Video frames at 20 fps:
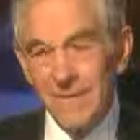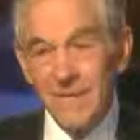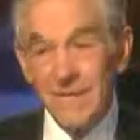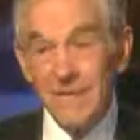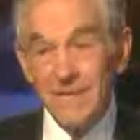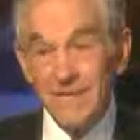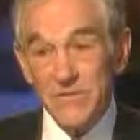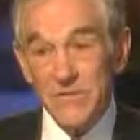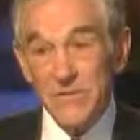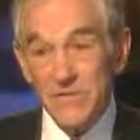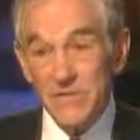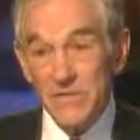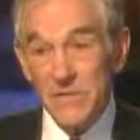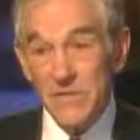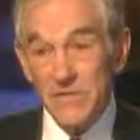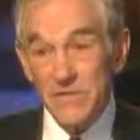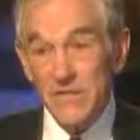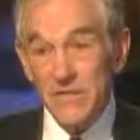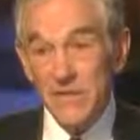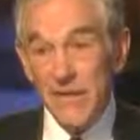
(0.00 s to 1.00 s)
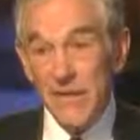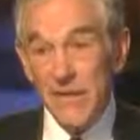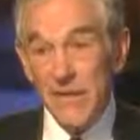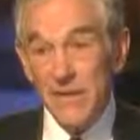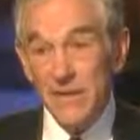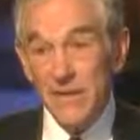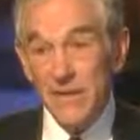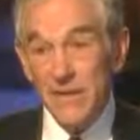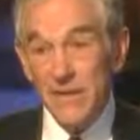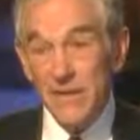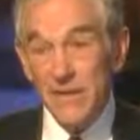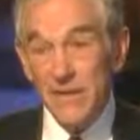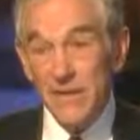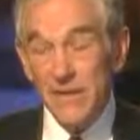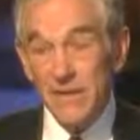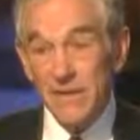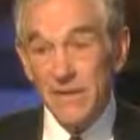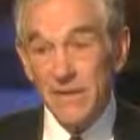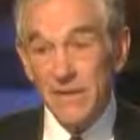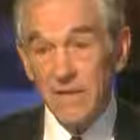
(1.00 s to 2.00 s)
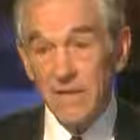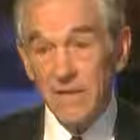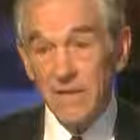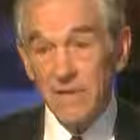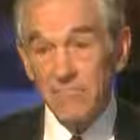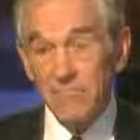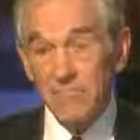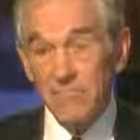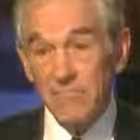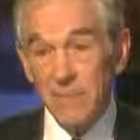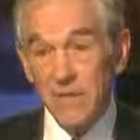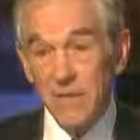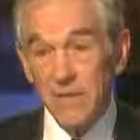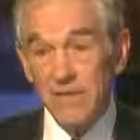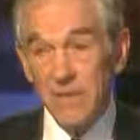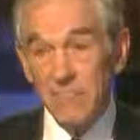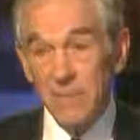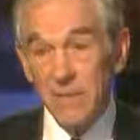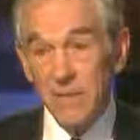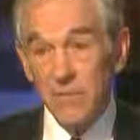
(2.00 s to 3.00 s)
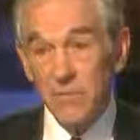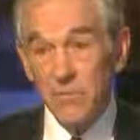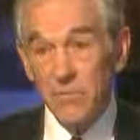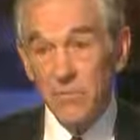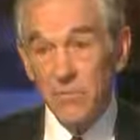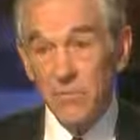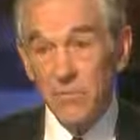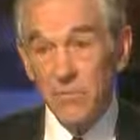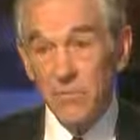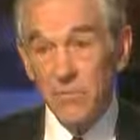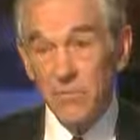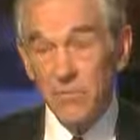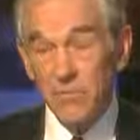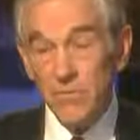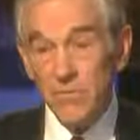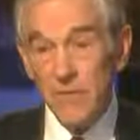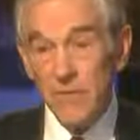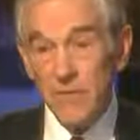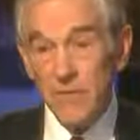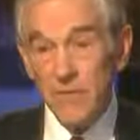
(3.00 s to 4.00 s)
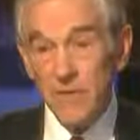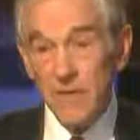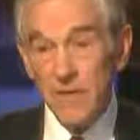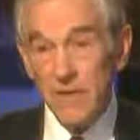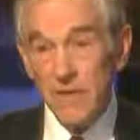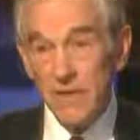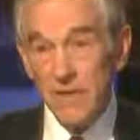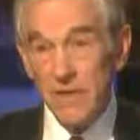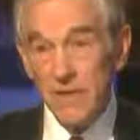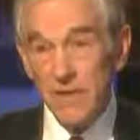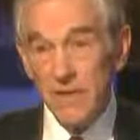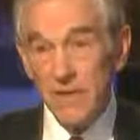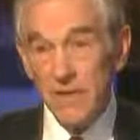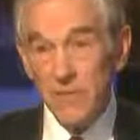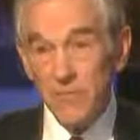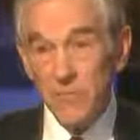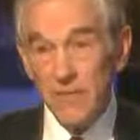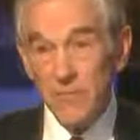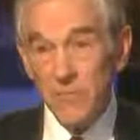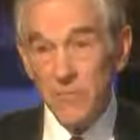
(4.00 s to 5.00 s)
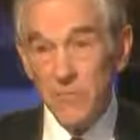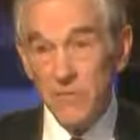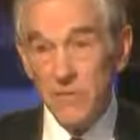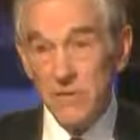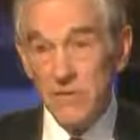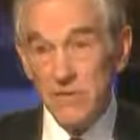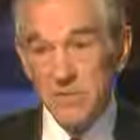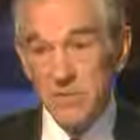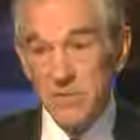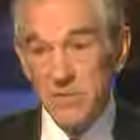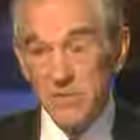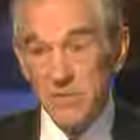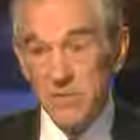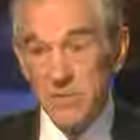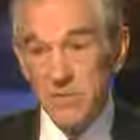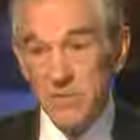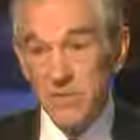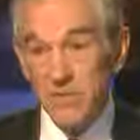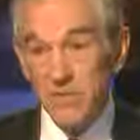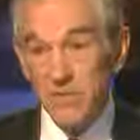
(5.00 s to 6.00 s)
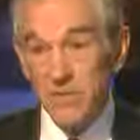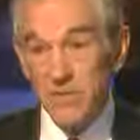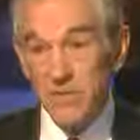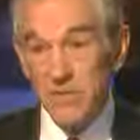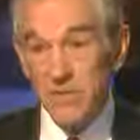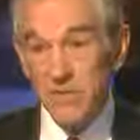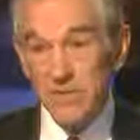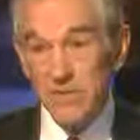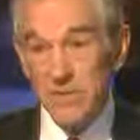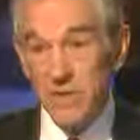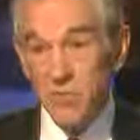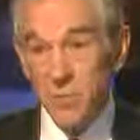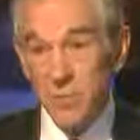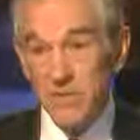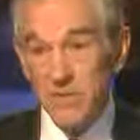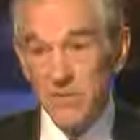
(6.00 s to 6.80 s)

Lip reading: That's sad, and I tell people the reasons I run for president not because of the things I